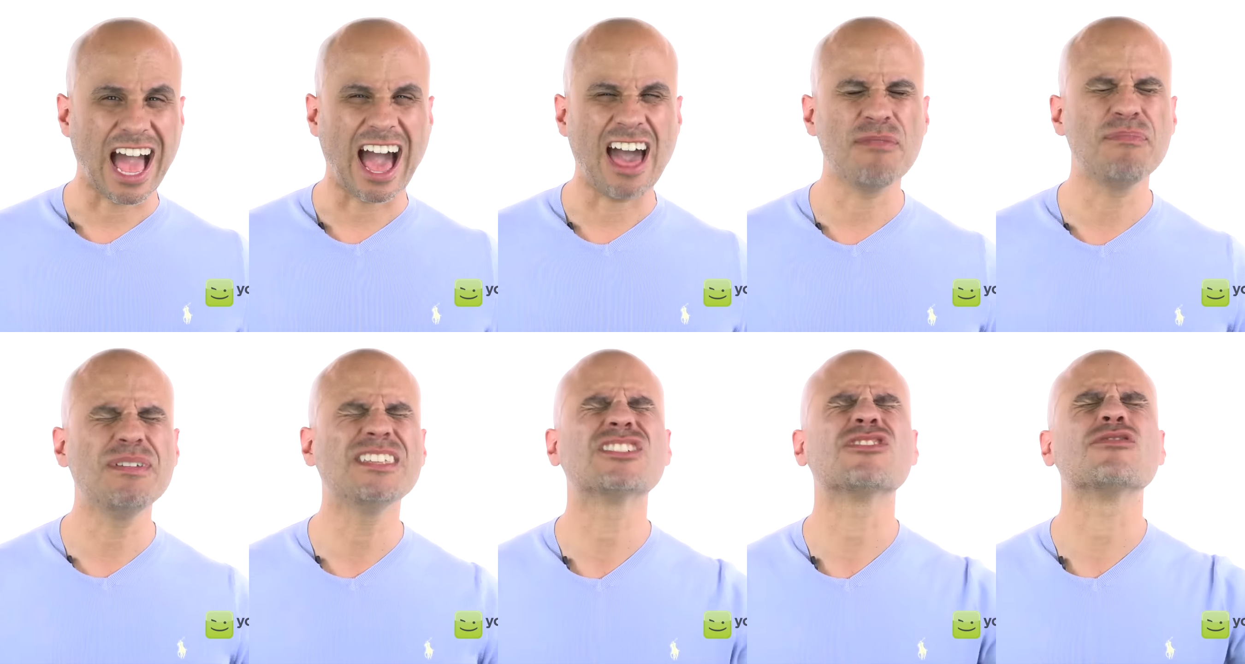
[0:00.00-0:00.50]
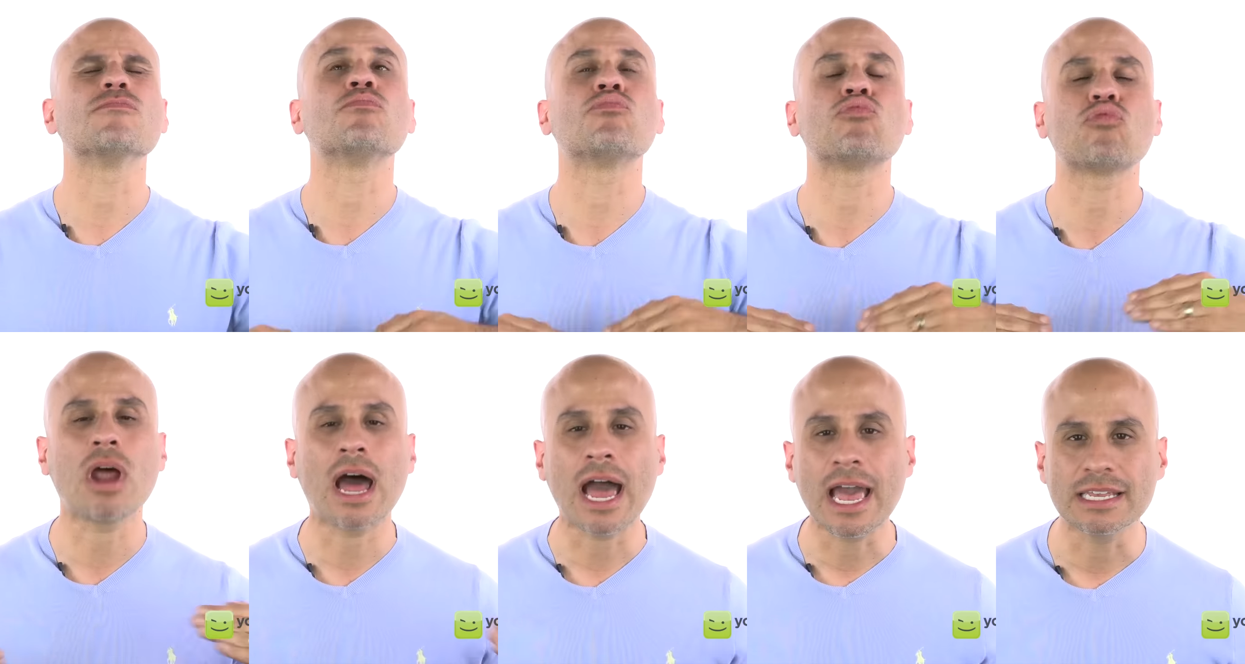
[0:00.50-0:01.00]
I'd be
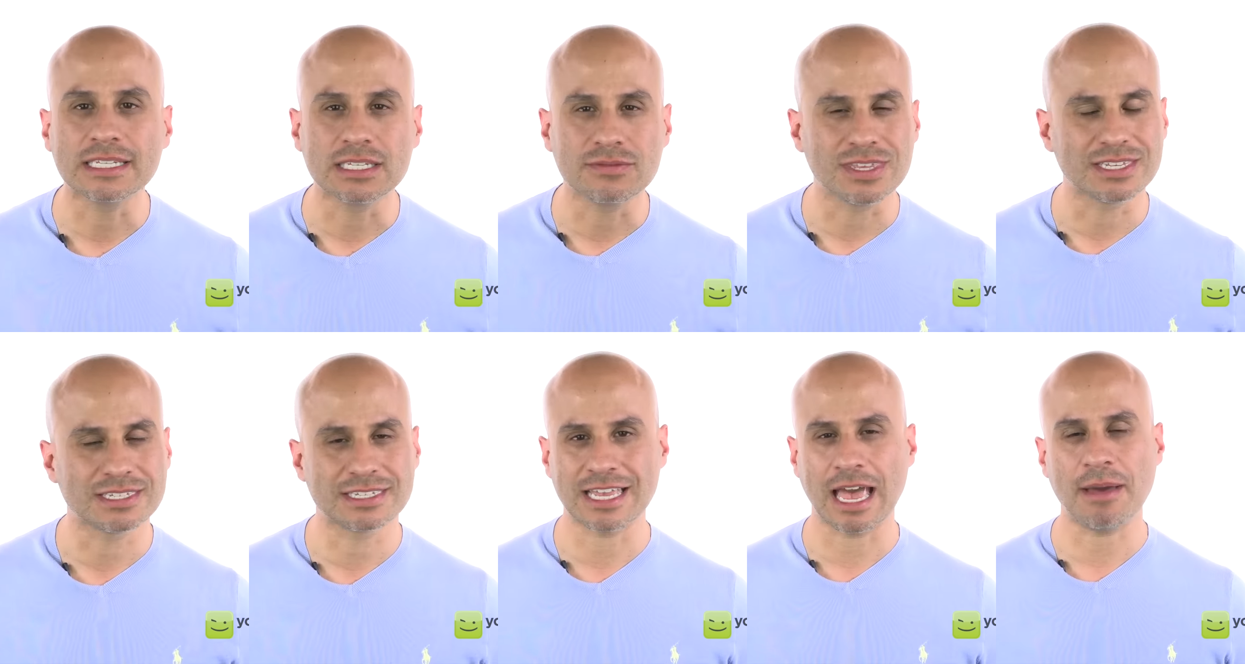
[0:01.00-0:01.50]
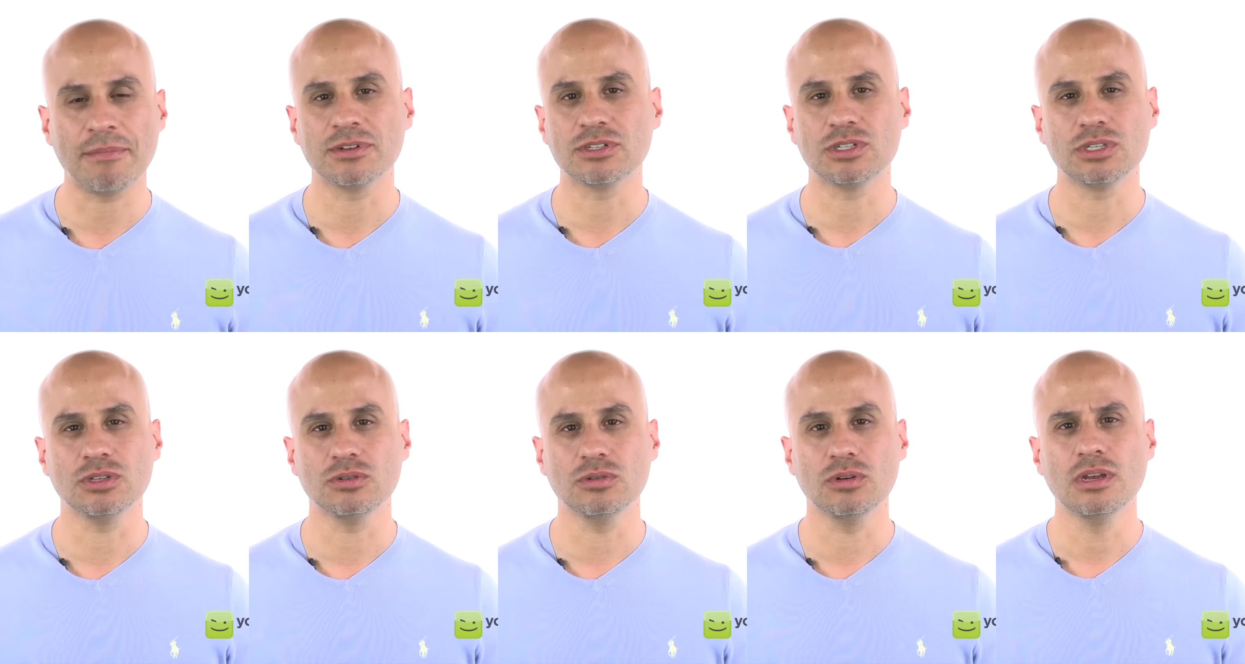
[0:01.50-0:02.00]
surprised if this happened
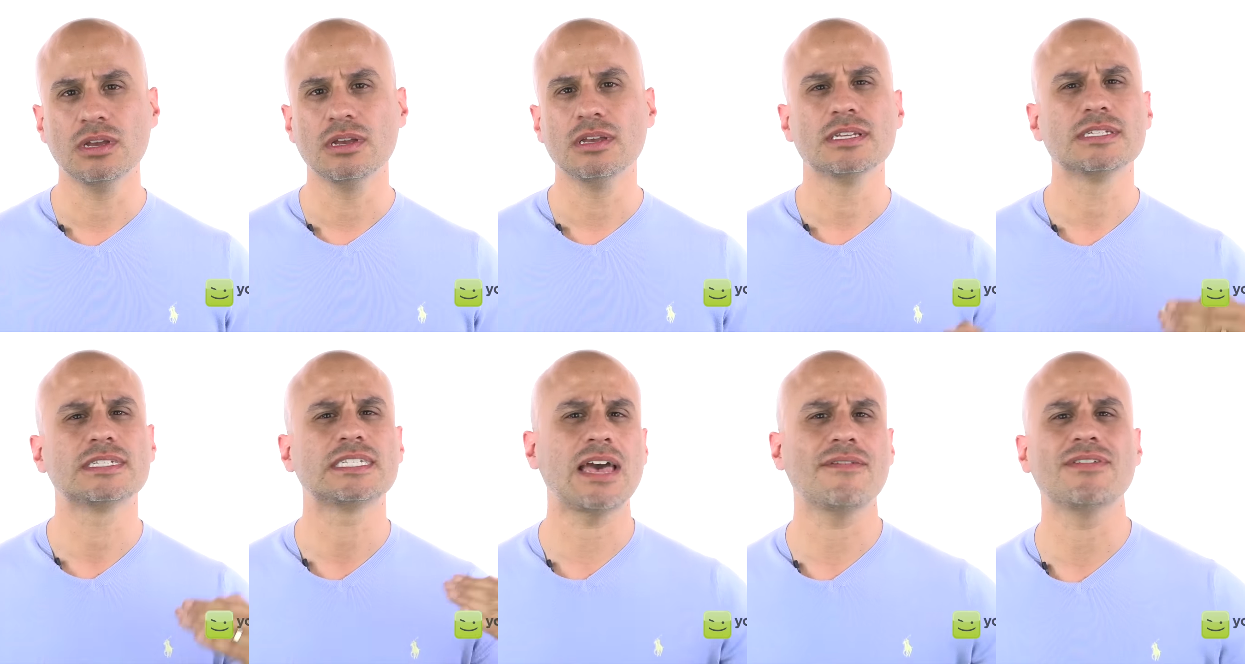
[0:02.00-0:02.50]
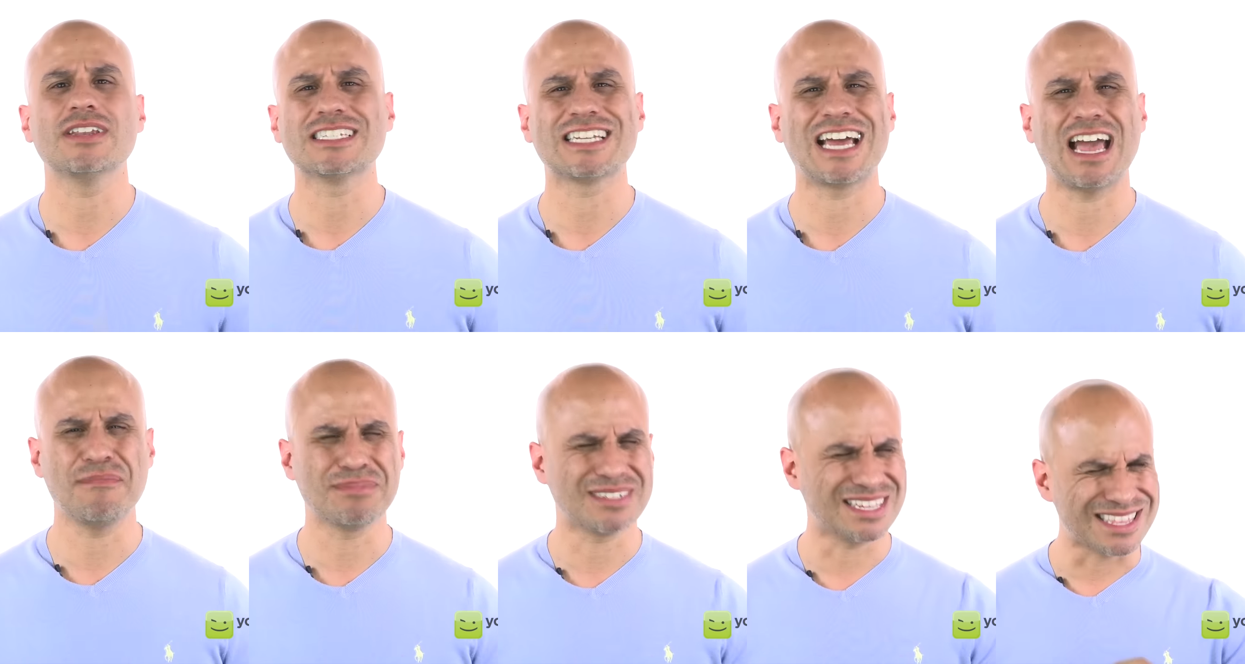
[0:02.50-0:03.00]
to you seven
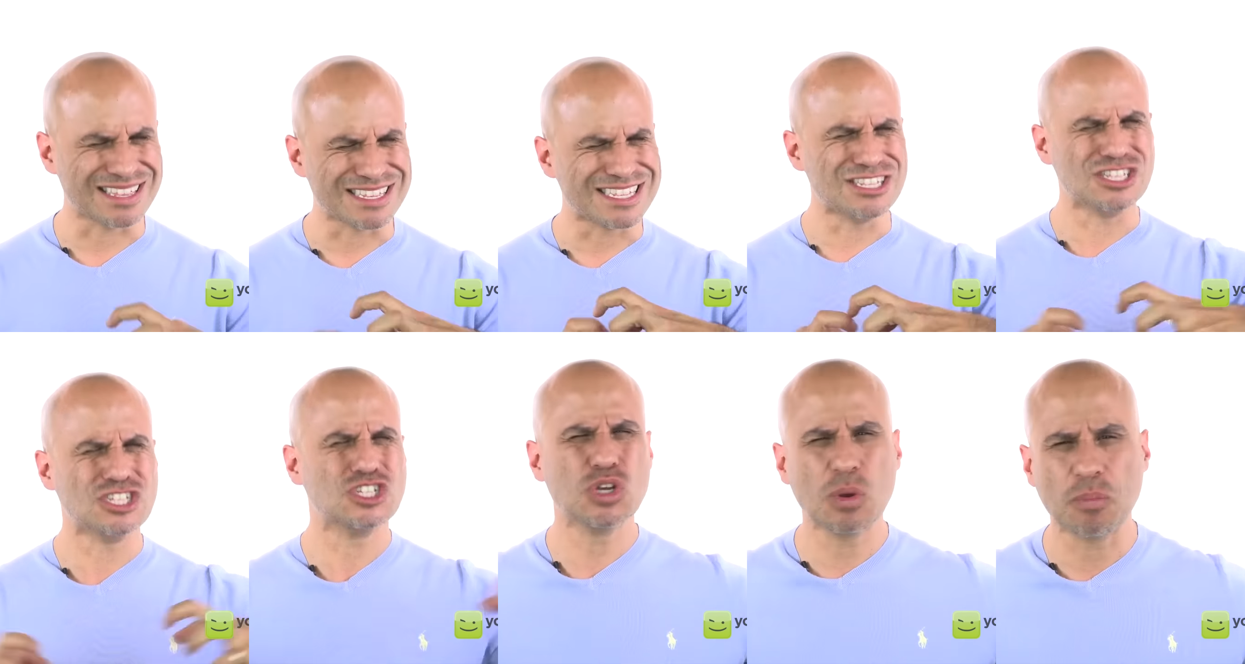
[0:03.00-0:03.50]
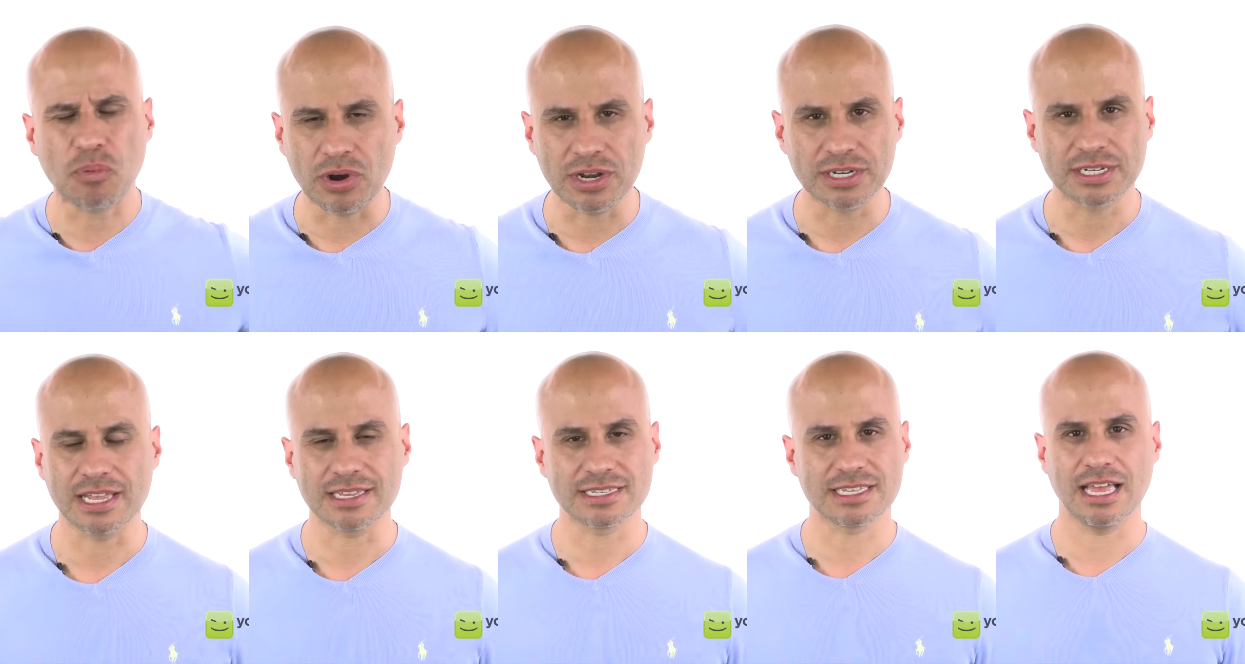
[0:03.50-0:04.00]
times at the super
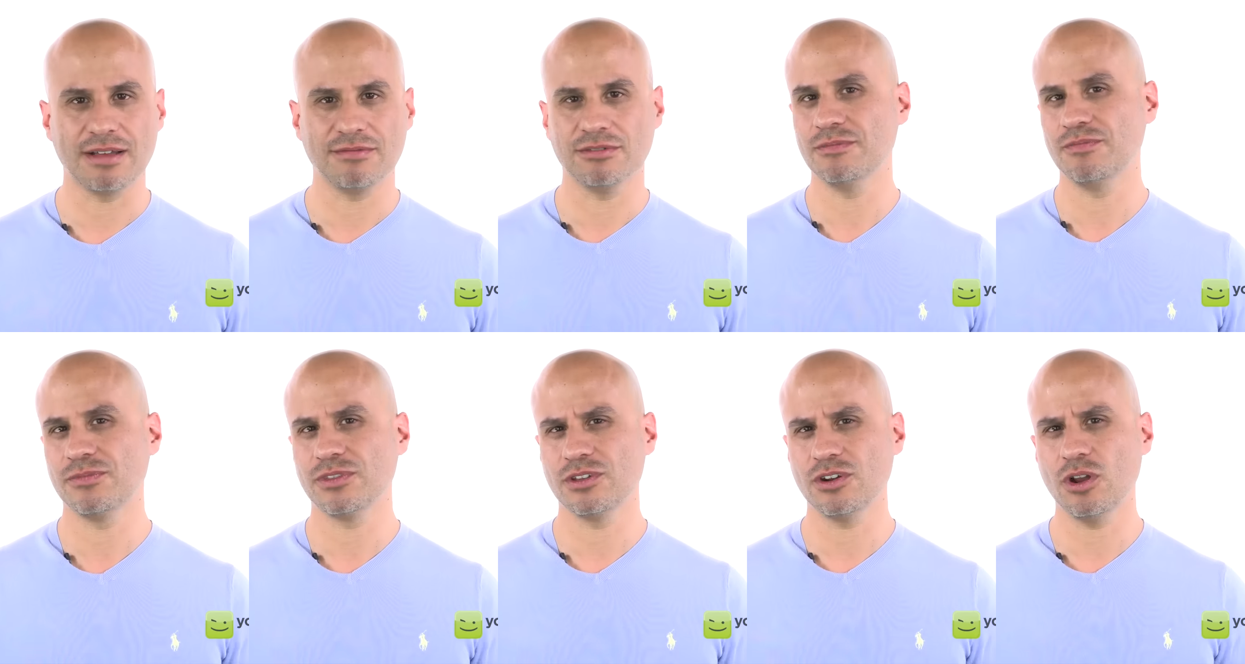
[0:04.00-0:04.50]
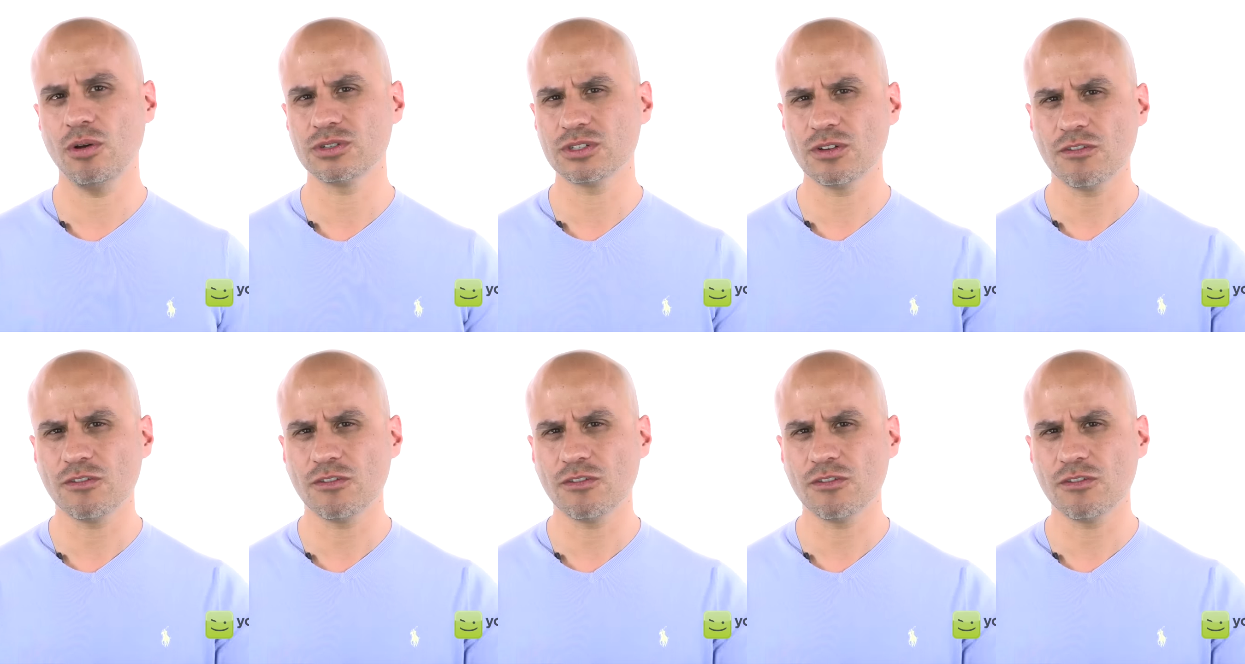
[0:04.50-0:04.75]
intense level, you know?